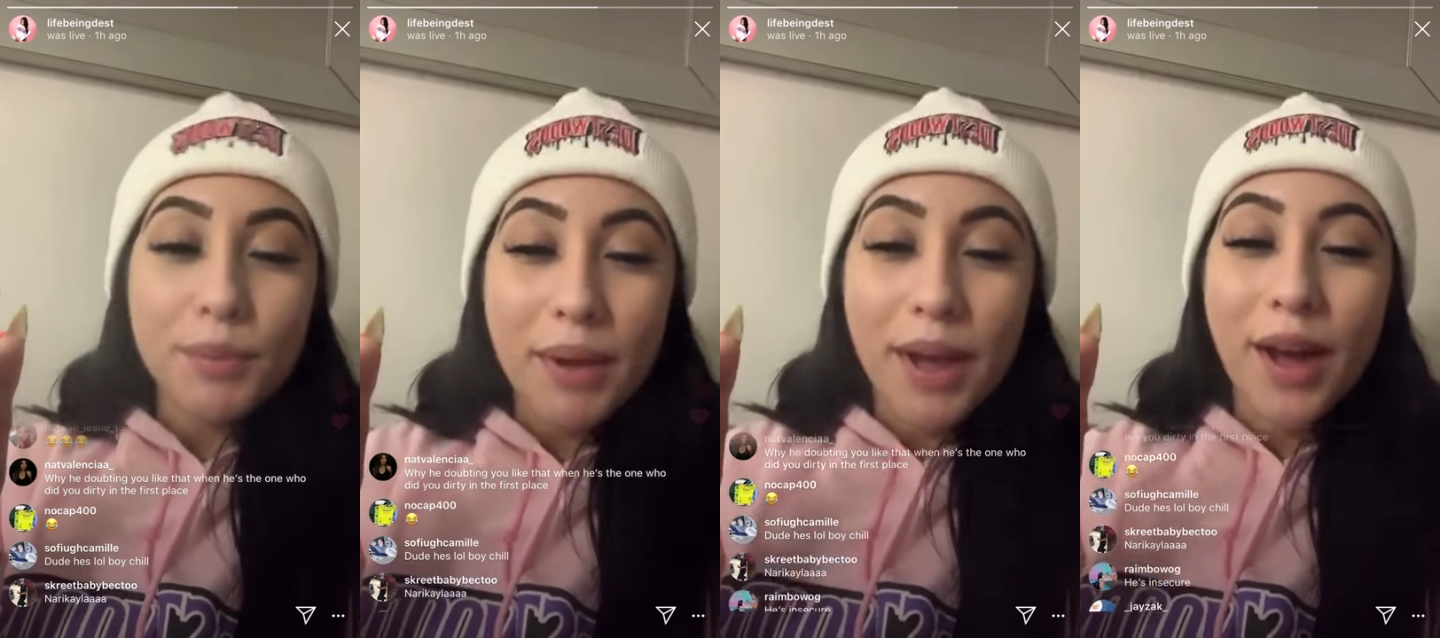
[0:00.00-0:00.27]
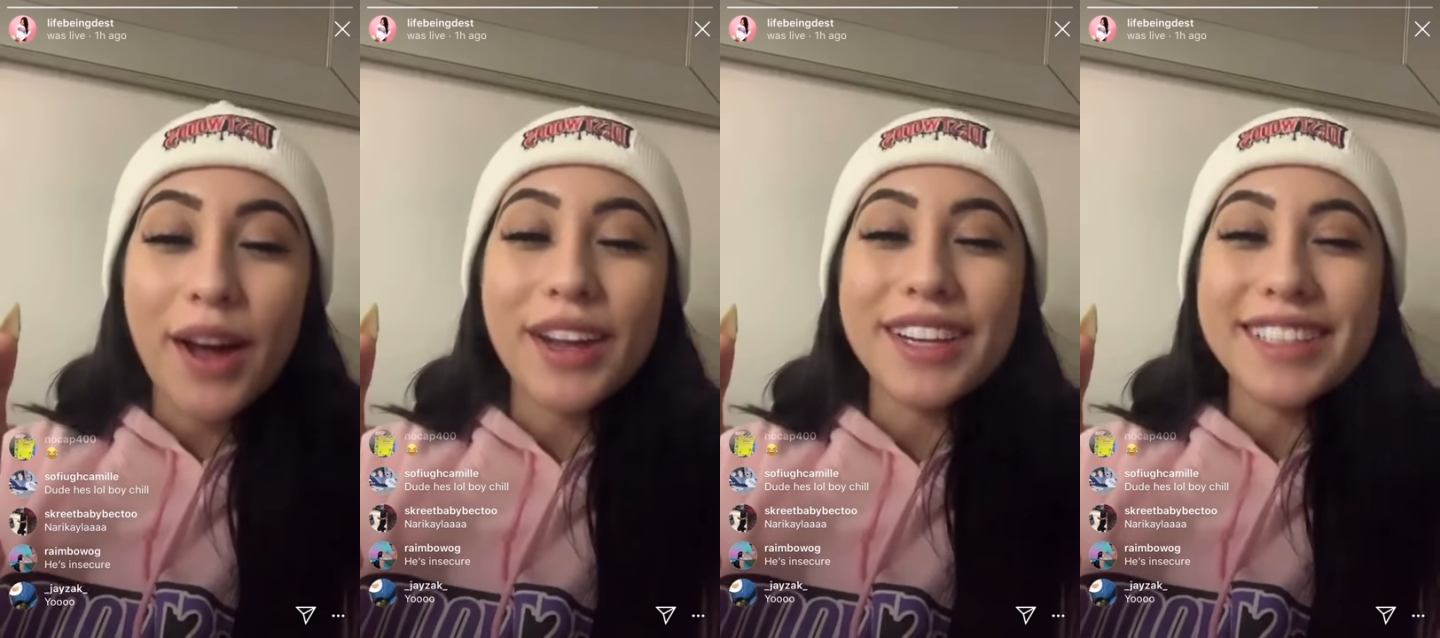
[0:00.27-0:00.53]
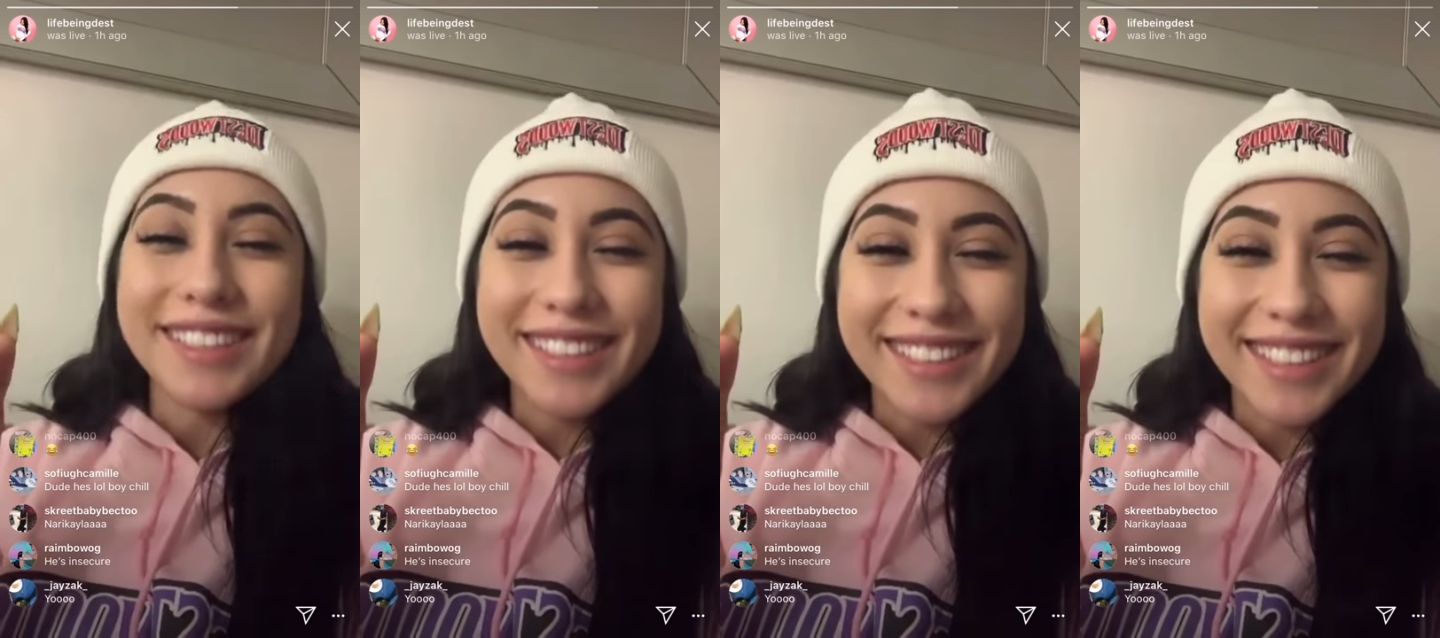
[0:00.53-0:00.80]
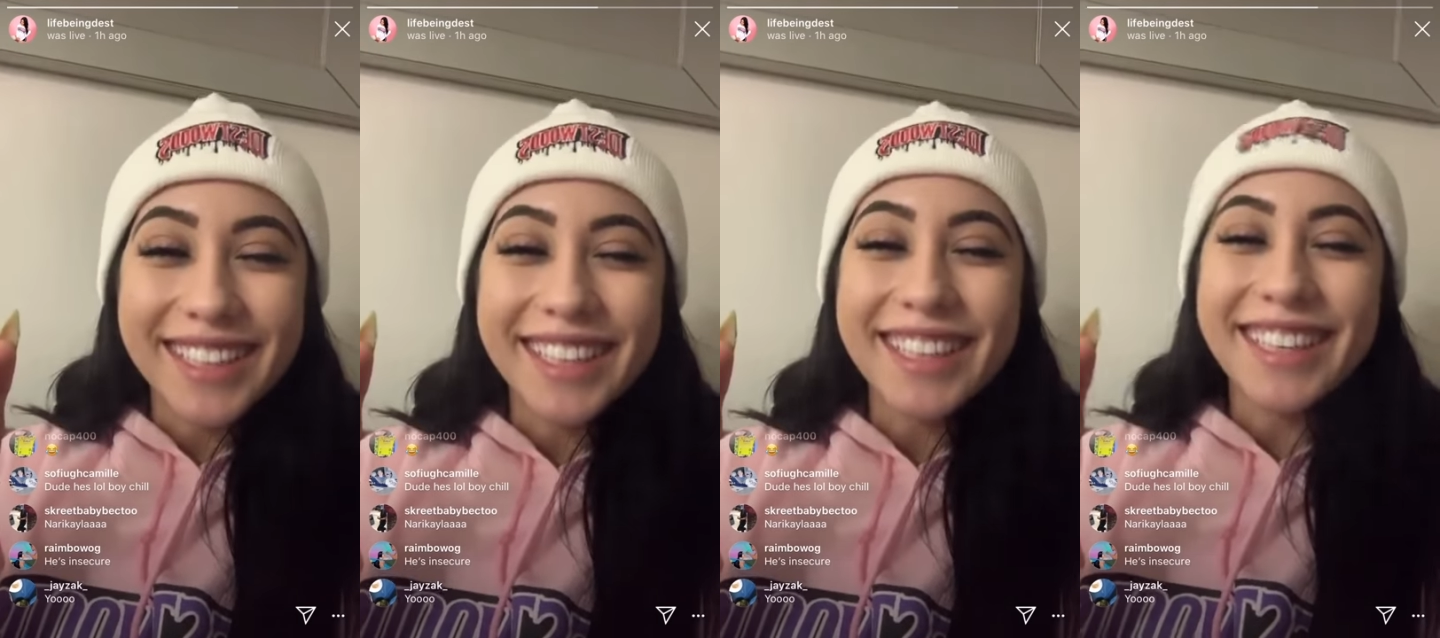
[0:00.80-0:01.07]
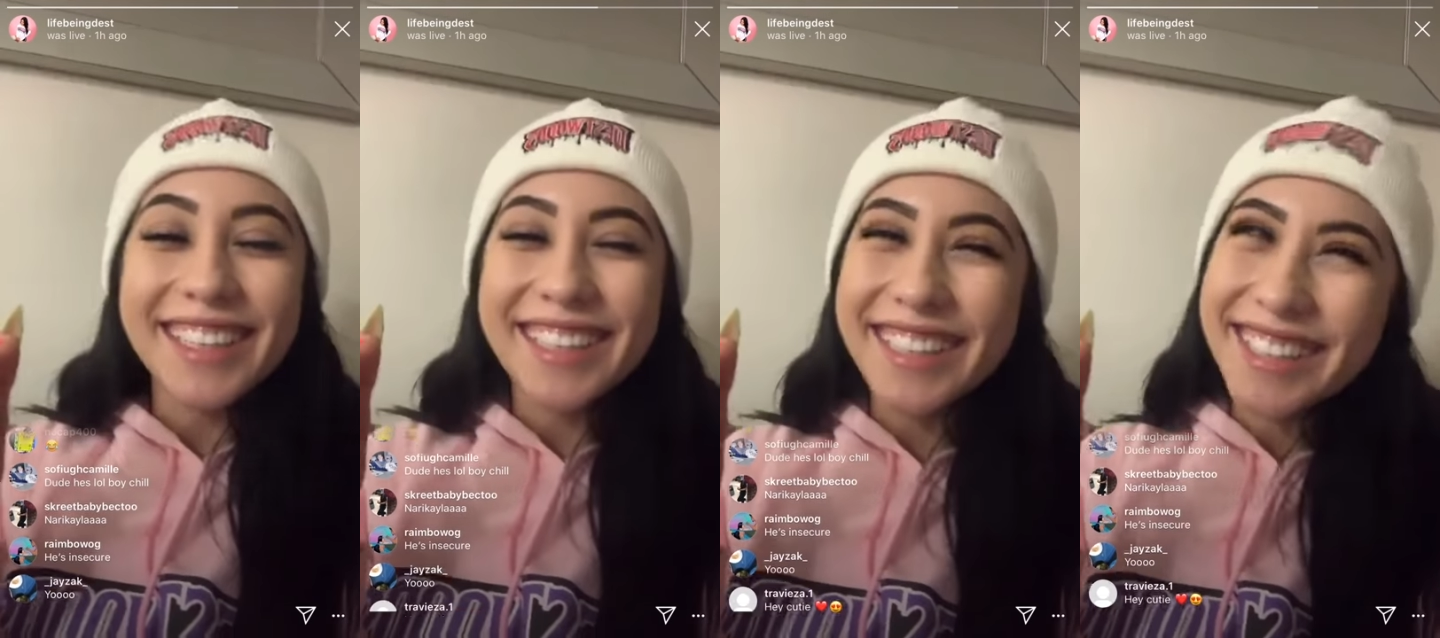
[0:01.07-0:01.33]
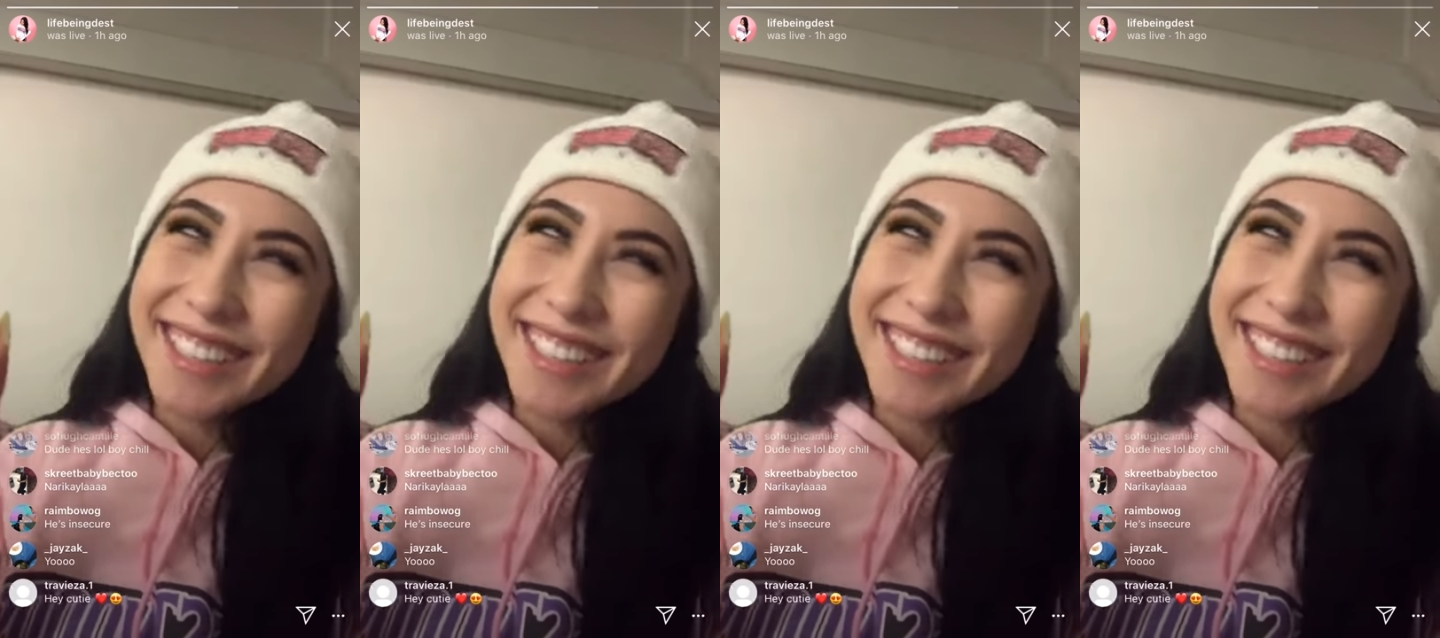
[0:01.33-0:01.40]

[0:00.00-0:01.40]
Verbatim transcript: my honesty.